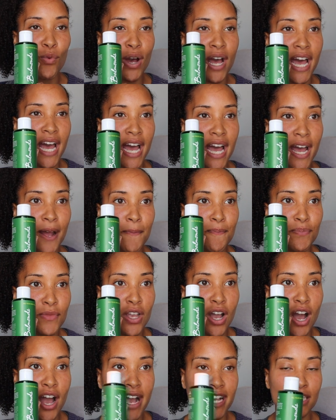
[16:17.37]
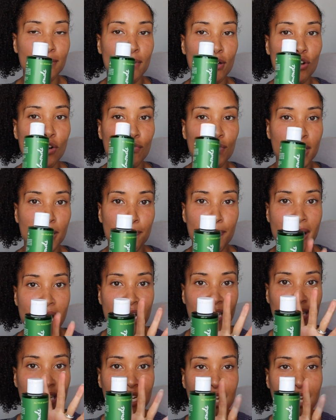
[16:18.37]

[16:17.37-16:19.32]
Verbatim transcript: where her eczema got really bad,